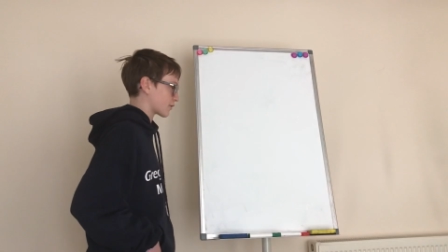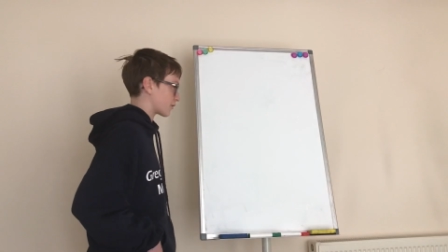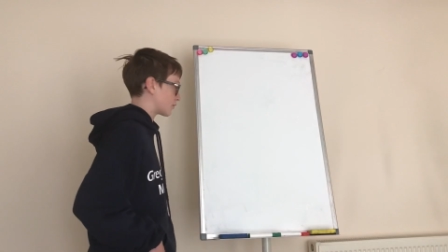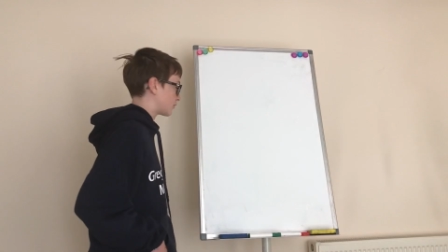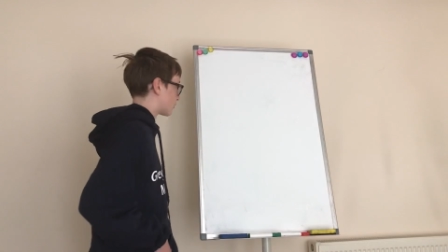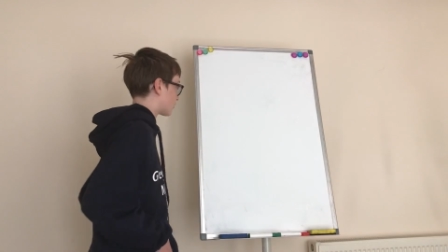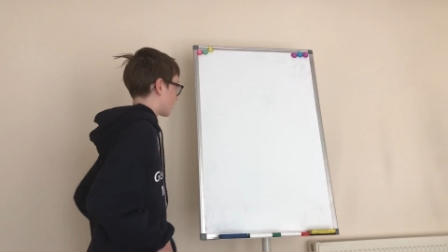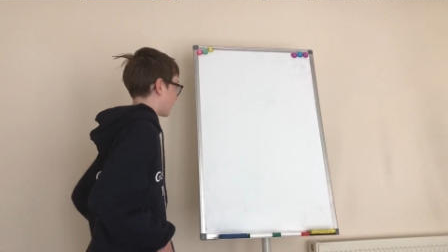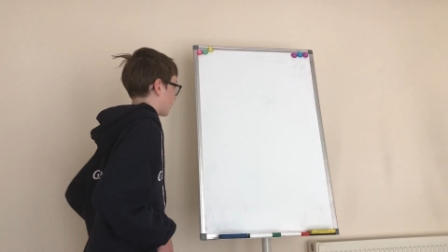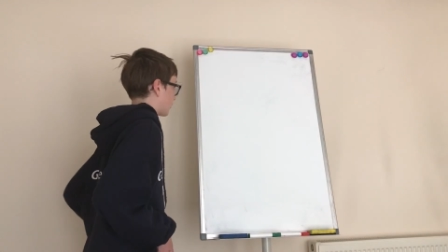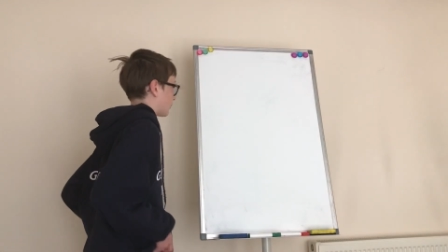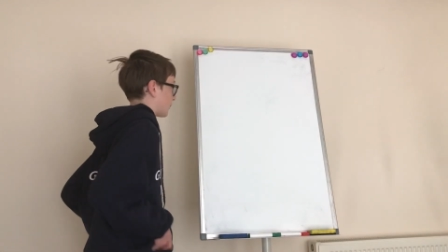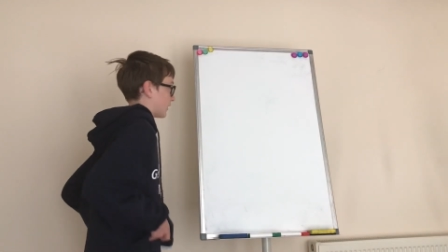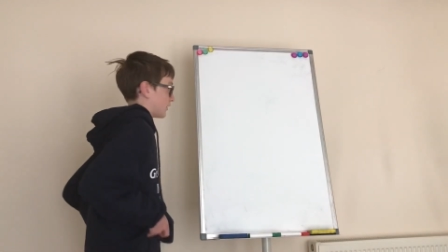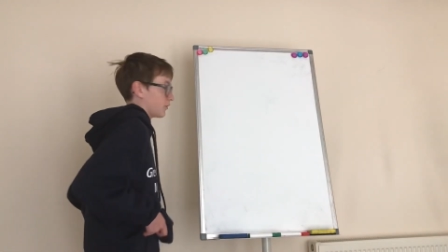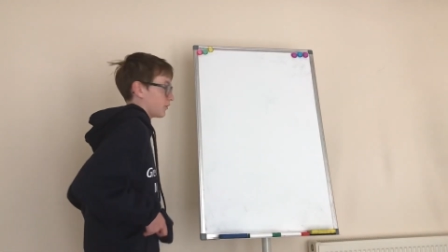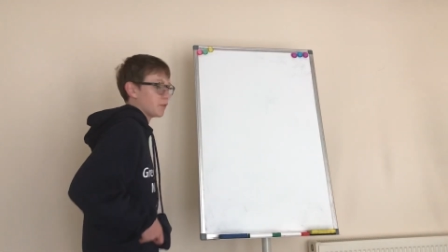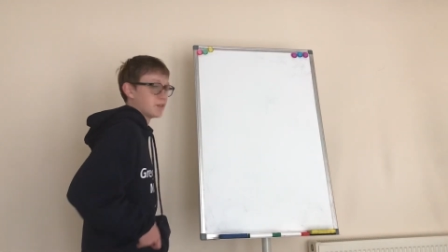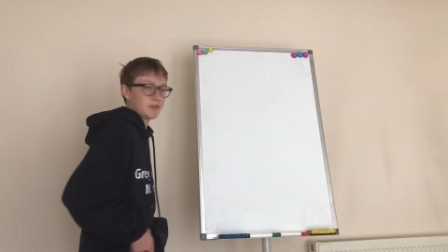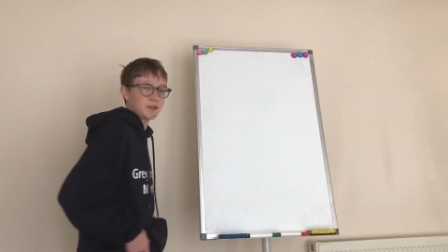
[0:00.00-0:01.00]
Gregorious
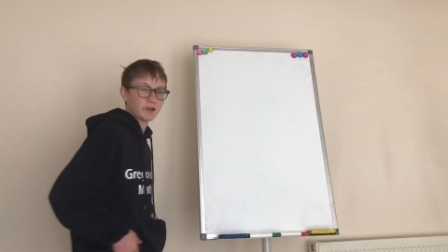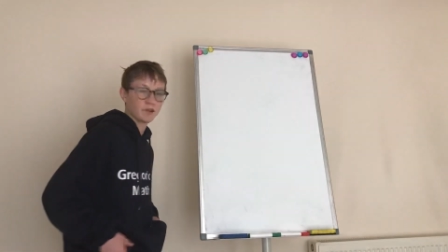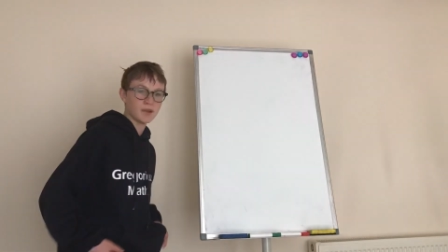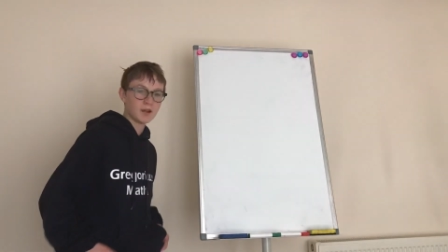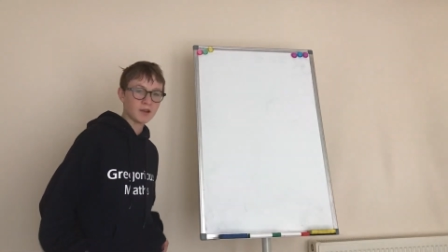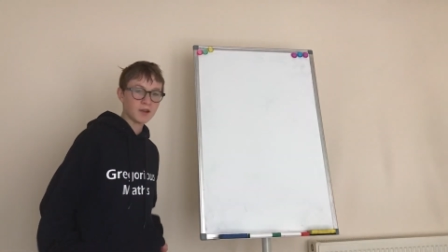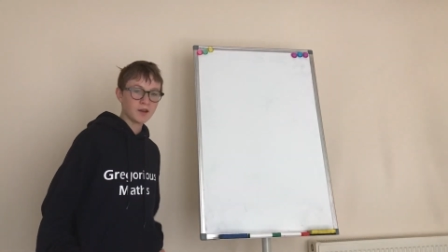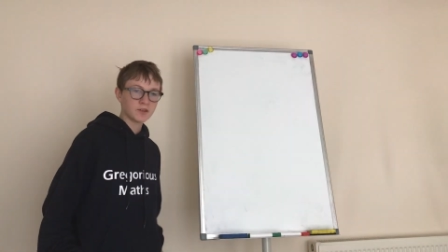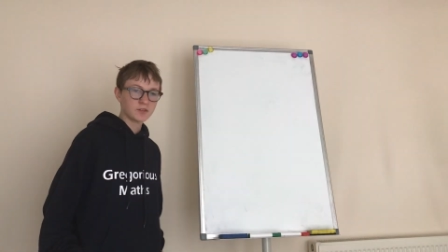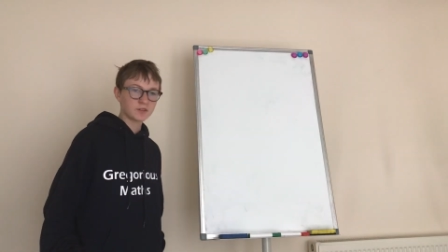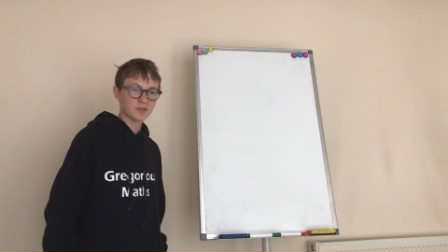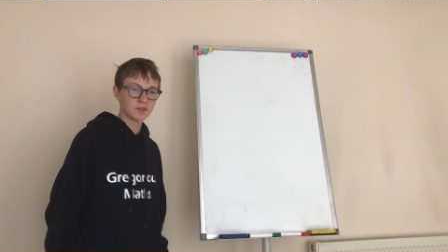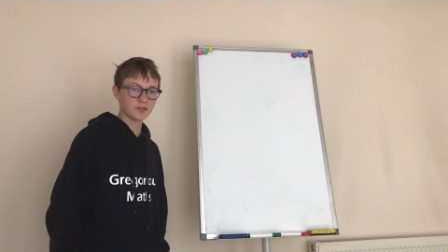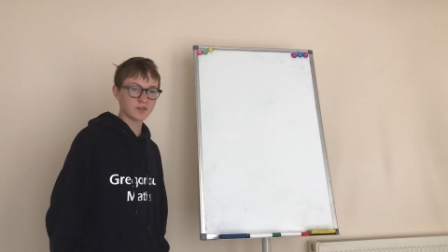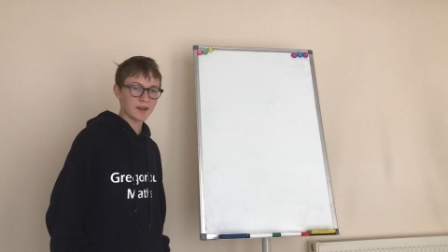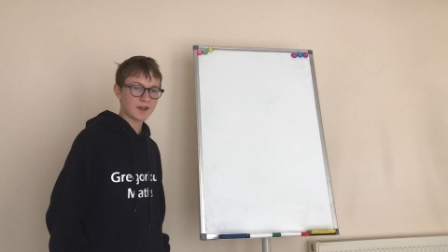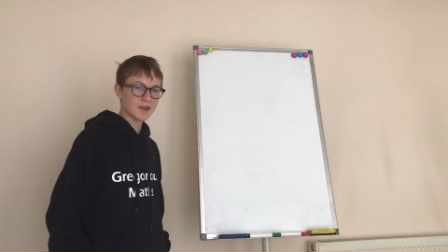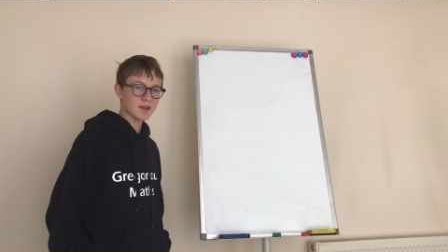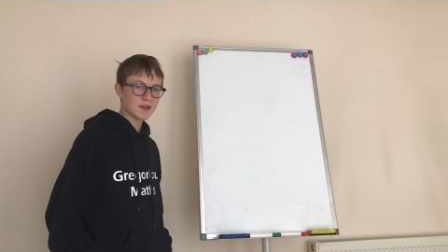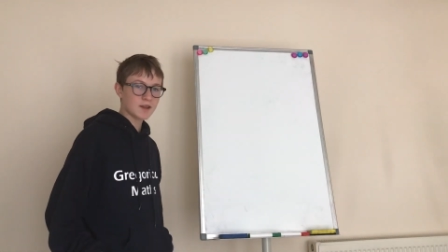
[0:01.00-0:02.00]
Maths video.
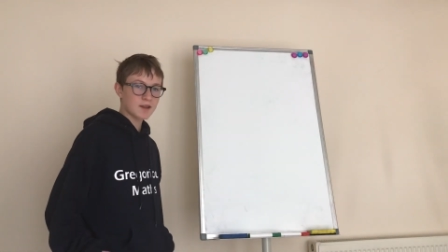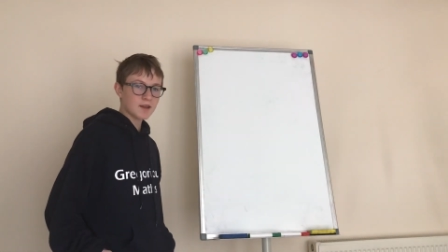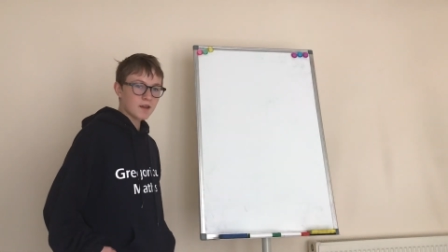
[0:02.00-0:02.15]
Today,